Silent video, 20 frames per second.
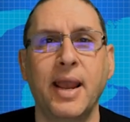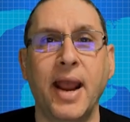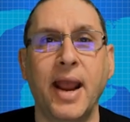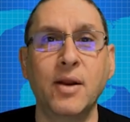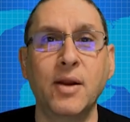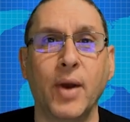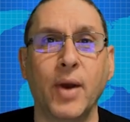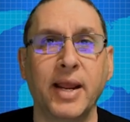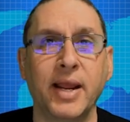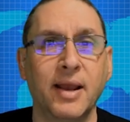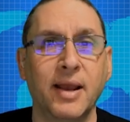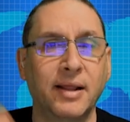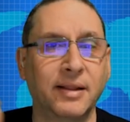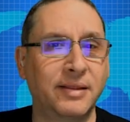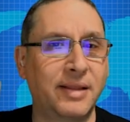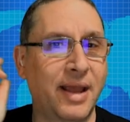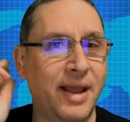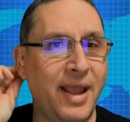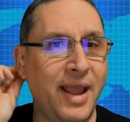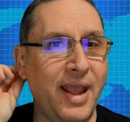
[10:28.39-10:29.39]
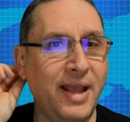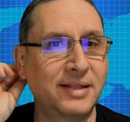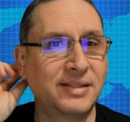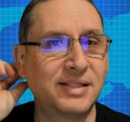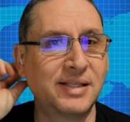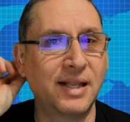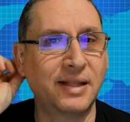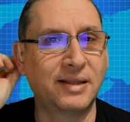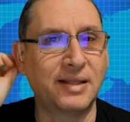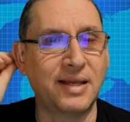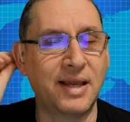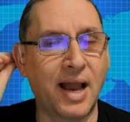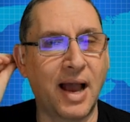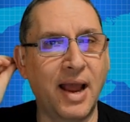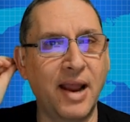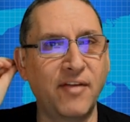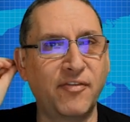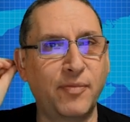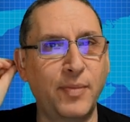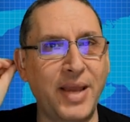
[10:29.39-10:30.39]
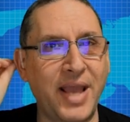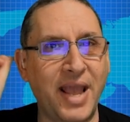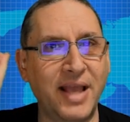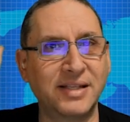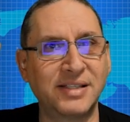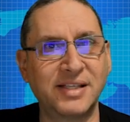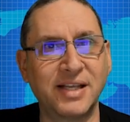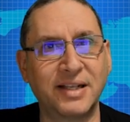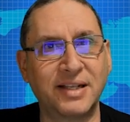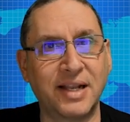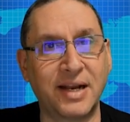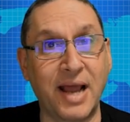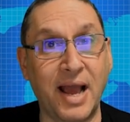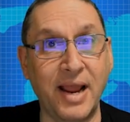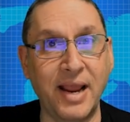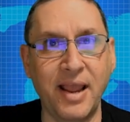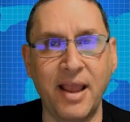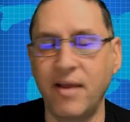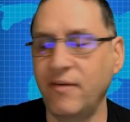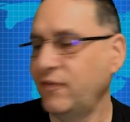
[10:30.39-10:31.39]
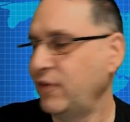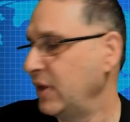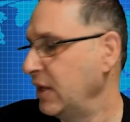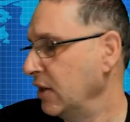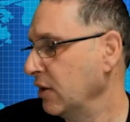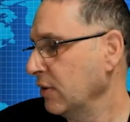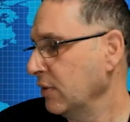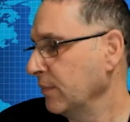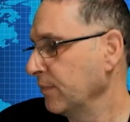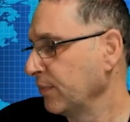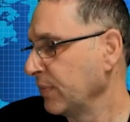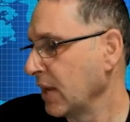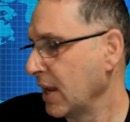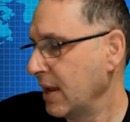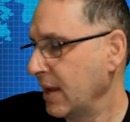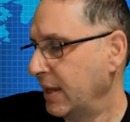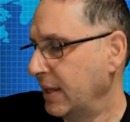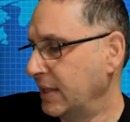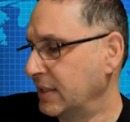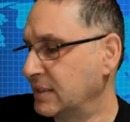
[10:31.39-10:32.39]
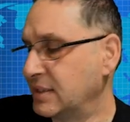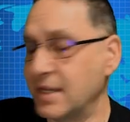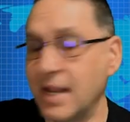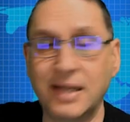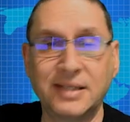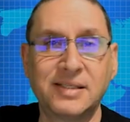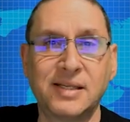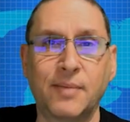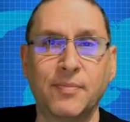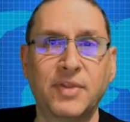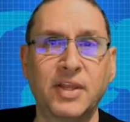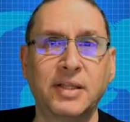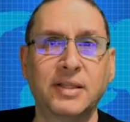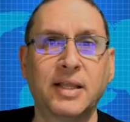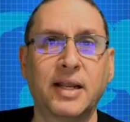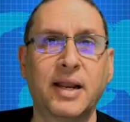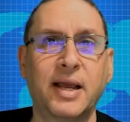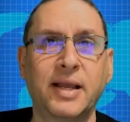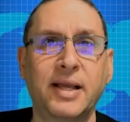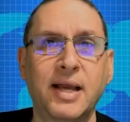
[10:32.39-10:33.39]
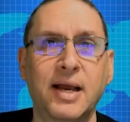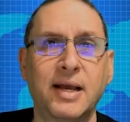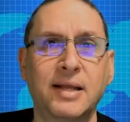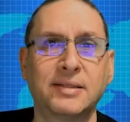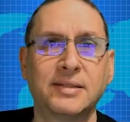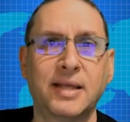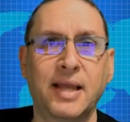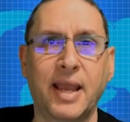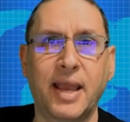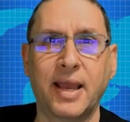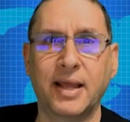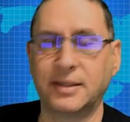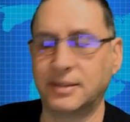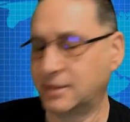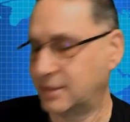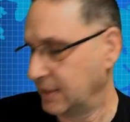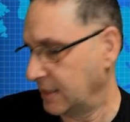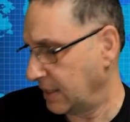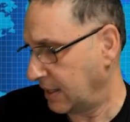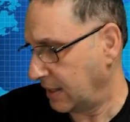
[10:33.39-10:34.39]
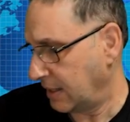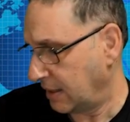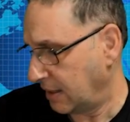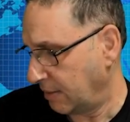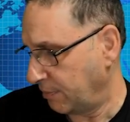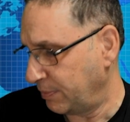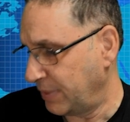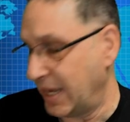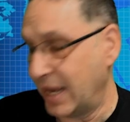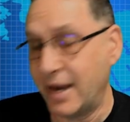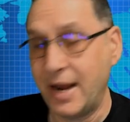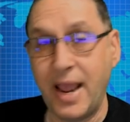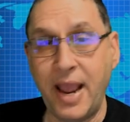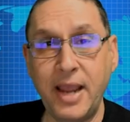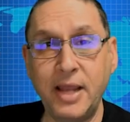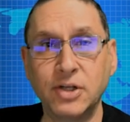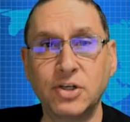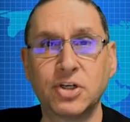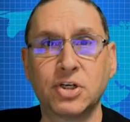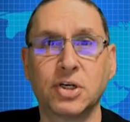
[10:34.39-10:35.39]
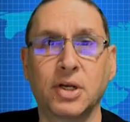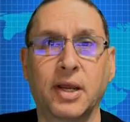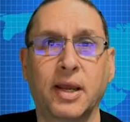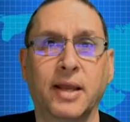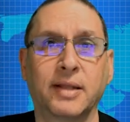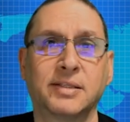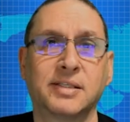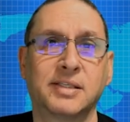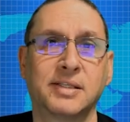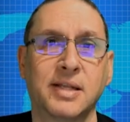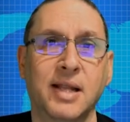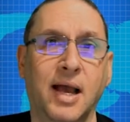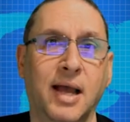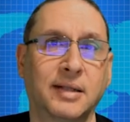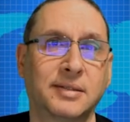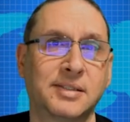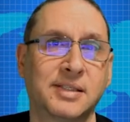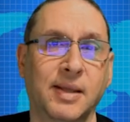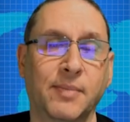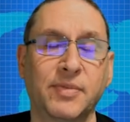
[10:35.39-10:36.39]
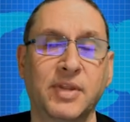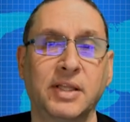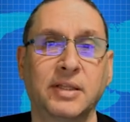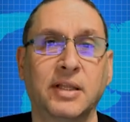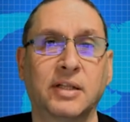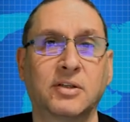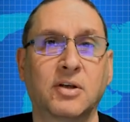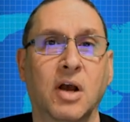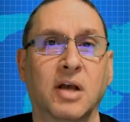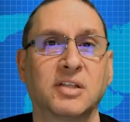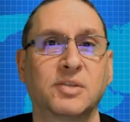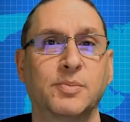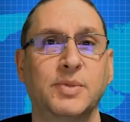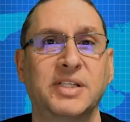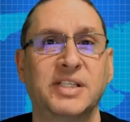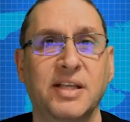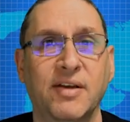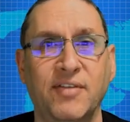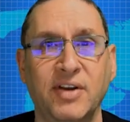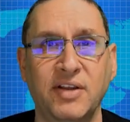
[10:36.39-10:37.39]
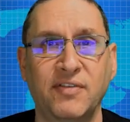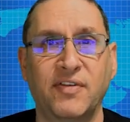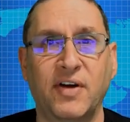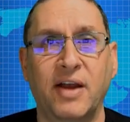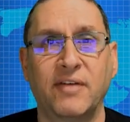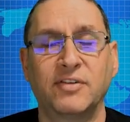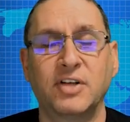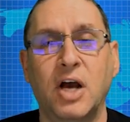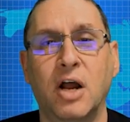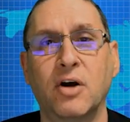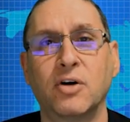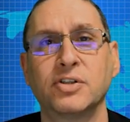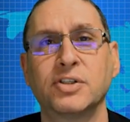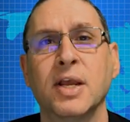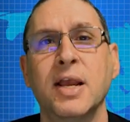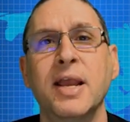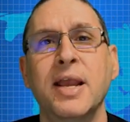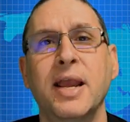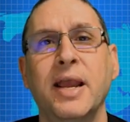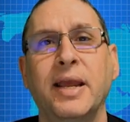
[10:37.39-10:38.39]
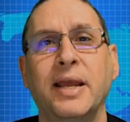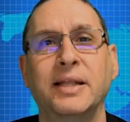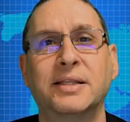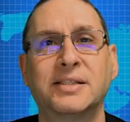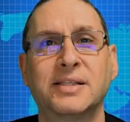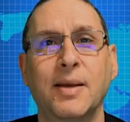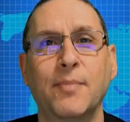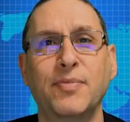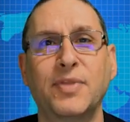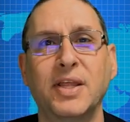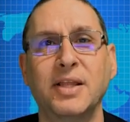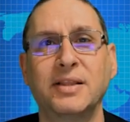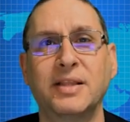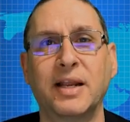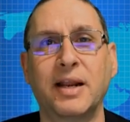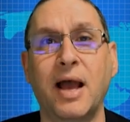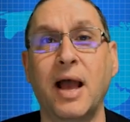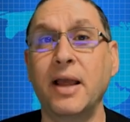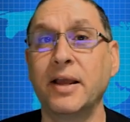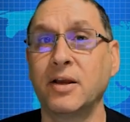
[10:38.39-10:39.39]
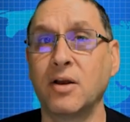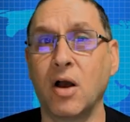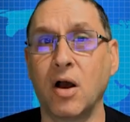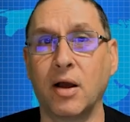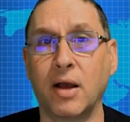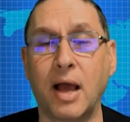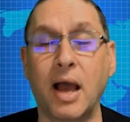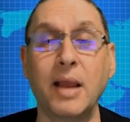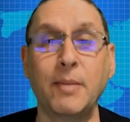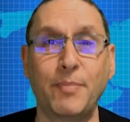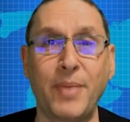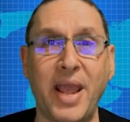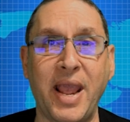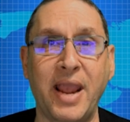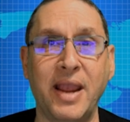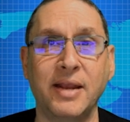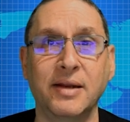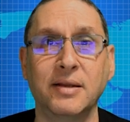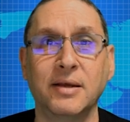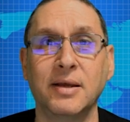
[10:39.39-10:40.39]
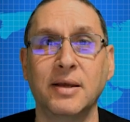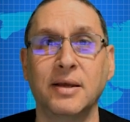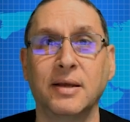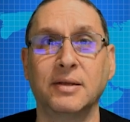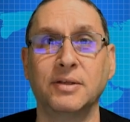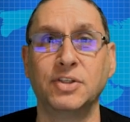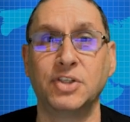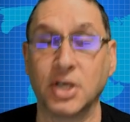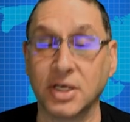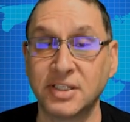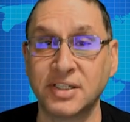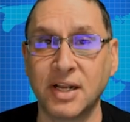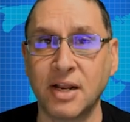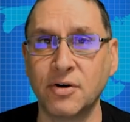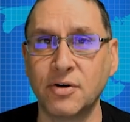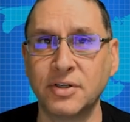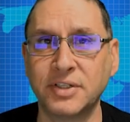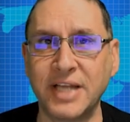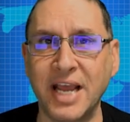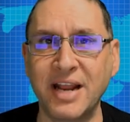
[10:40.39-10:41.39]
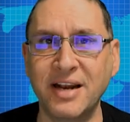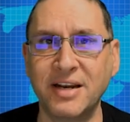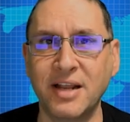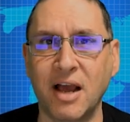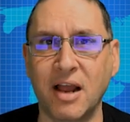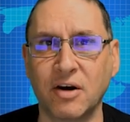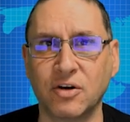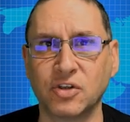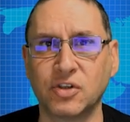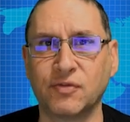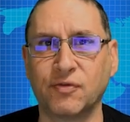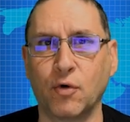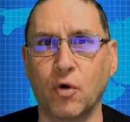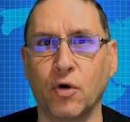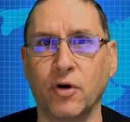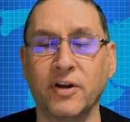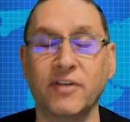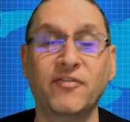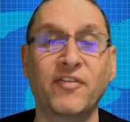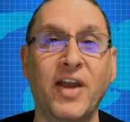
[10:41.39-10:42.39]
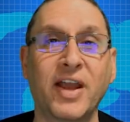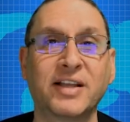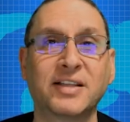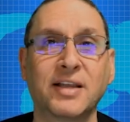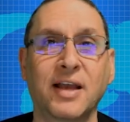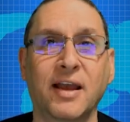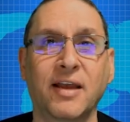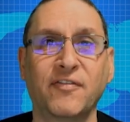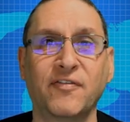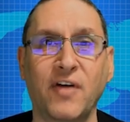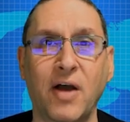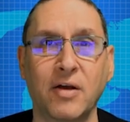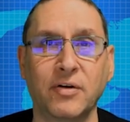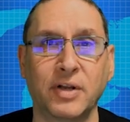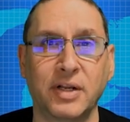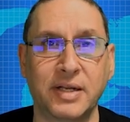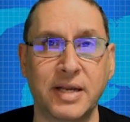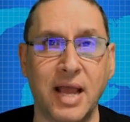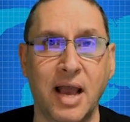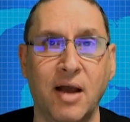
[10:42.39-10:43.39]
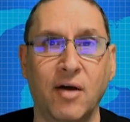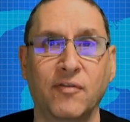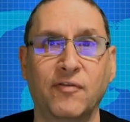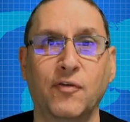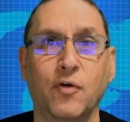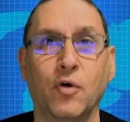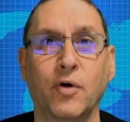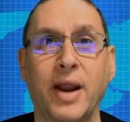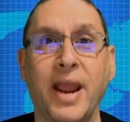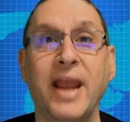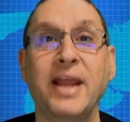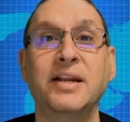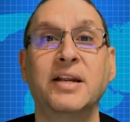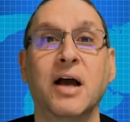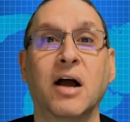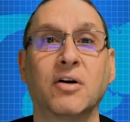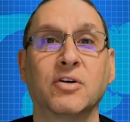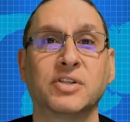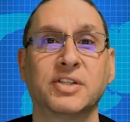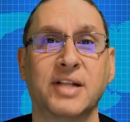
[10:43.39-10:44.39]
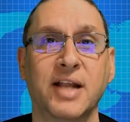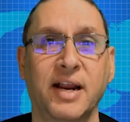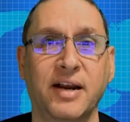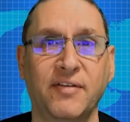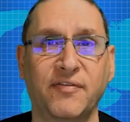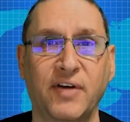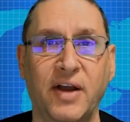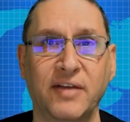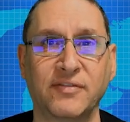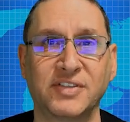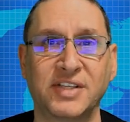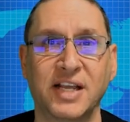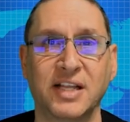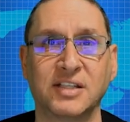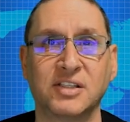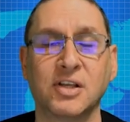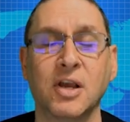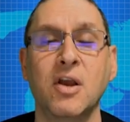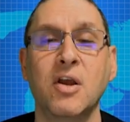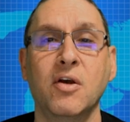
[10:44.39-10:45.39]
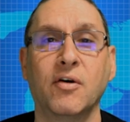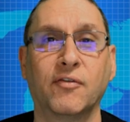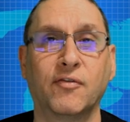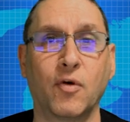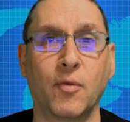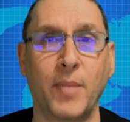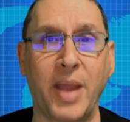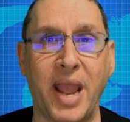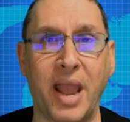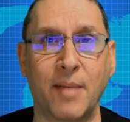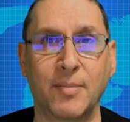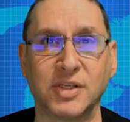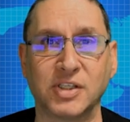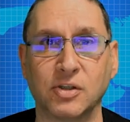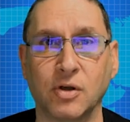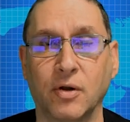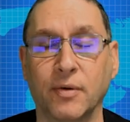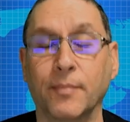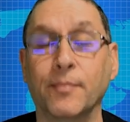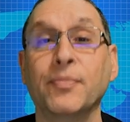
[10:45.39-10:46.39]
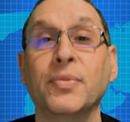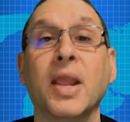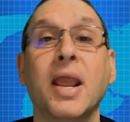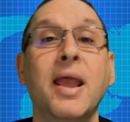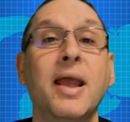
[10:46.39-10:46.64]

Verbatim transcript: Anyway, the headset, the IFB headset that I have here, is not something that I got at uh, B&H. It's not something that cost me $75. It's something that I I paid just under $10 for. In fact, I found it now for $8.95 from Amazon.